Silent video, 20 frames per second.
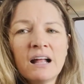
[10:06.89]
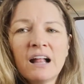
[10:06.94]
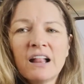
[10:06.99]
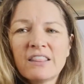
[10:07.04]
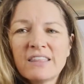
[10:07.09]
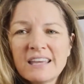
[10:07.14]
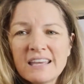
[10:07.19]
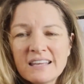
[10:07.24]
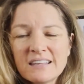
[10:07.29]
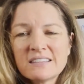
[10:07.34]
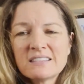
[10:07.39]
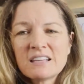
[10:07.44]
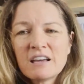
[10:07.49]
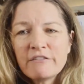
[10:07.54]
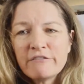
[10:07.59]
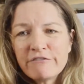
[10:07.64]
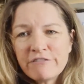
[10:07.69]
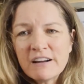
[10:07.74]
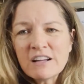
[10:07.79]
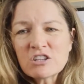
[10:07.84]
these
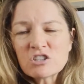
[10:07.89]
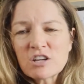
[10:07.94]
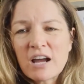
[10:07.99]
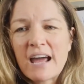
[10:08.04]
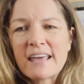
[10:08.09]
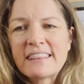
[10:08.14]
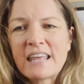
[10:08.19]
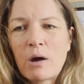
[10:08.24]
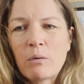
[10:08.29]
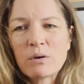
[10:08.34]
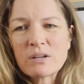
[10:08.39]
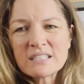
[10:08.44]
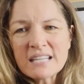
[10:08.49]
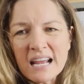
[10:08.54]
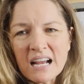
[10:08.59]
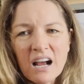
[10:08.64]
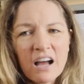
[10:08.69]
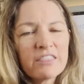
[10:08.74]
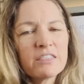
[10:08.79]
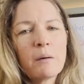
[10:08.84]
fungi that would
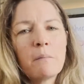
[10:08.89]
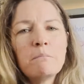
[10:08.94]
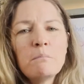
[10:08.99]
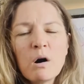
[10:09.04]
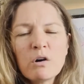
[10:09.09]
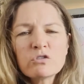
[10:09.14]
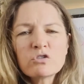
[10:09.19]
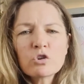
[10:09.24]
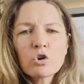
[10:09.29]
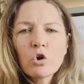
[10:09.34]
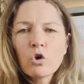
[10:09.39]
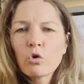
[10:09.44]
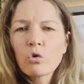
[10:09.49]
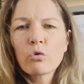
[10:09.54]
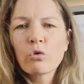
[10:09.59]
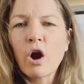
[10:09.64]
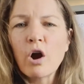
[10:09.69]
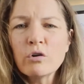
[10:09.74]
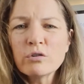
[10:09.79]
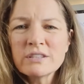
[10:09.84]
take on the most
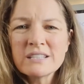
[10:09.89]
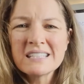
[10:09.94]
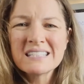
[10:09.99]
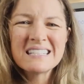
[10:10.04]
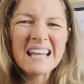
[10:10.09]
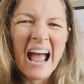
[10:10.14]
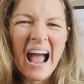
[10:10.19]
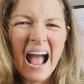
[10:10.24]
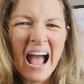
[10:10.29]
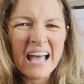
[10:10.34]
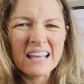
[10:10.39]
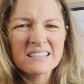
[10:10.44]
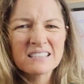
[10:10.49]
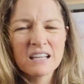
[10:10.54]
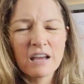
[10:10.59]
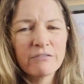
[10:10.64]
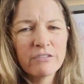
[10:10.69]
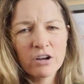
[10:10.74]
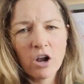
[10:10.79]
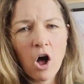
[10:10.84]
gross task
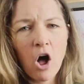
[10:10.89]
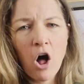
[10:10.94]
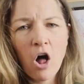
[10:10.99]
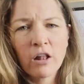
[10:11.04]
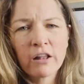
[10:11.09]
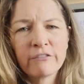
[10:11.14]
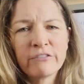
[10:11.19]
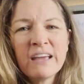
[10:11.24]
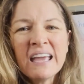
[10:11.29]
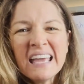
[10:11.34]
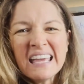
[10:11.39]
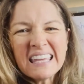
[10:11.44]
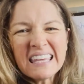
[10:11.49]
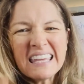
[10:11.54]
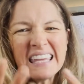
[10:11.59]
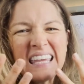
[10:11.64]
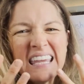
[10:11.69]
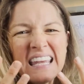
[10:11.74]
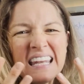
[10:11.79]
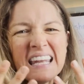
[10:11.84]
of it all, of
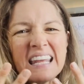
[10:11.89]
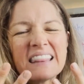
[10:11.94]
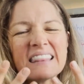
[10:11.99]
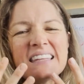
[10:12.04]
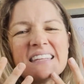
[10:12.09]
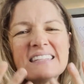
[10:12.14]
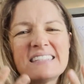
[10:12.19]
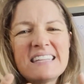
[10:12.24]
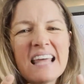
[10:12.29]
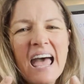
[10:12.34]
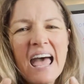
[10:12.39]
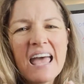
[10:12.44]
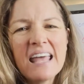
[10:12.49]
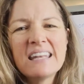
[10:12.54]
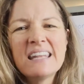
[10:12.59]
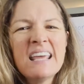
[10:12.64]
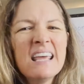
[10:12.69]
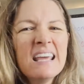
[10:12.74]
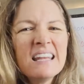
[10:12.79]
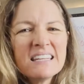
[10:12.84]
eating the dead,